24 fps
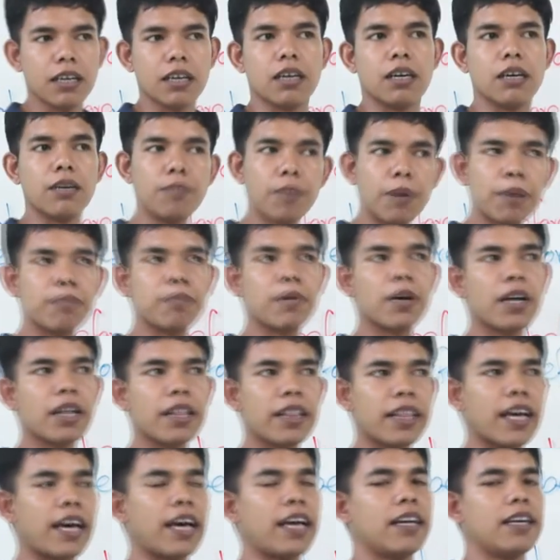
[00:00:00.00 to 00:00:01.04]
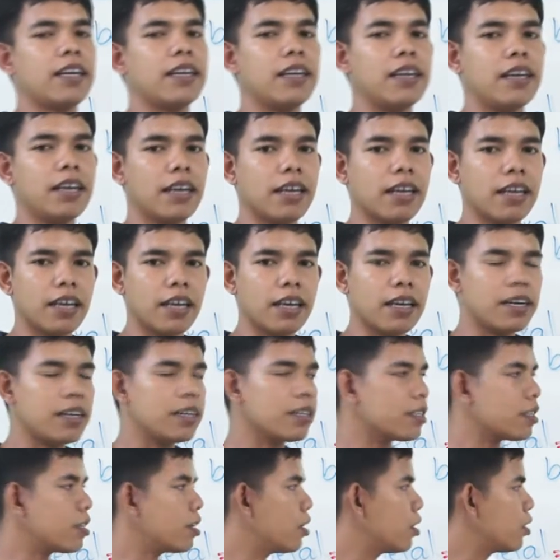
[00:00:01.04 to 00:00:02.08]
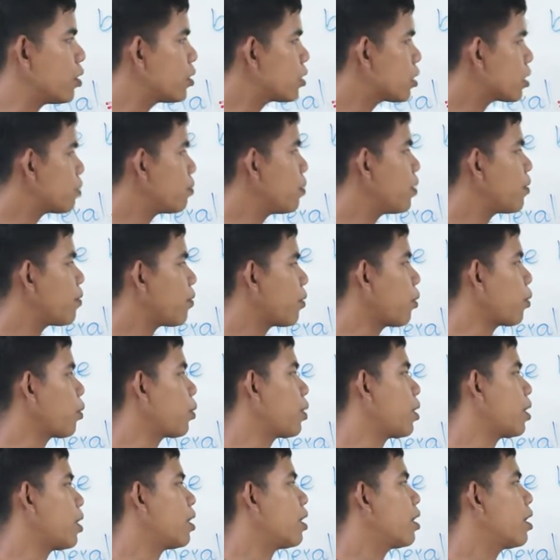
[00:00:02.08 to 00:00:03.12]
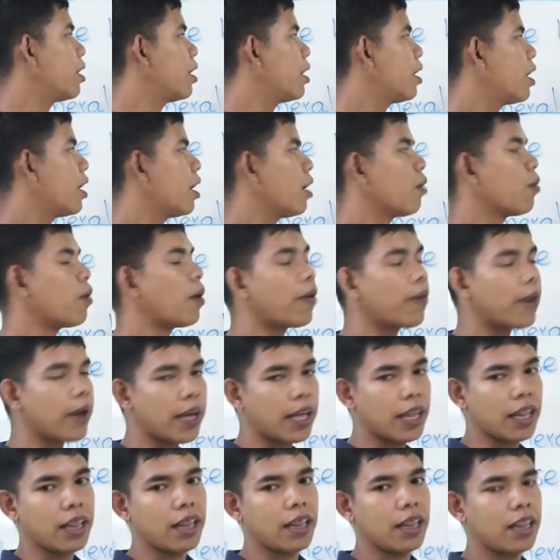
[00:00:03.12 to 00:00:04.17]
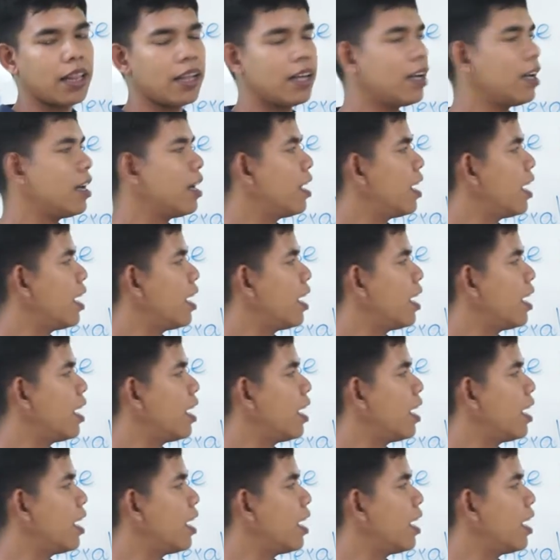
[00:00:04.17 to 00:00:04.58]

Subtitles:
remember that it is used before vowel.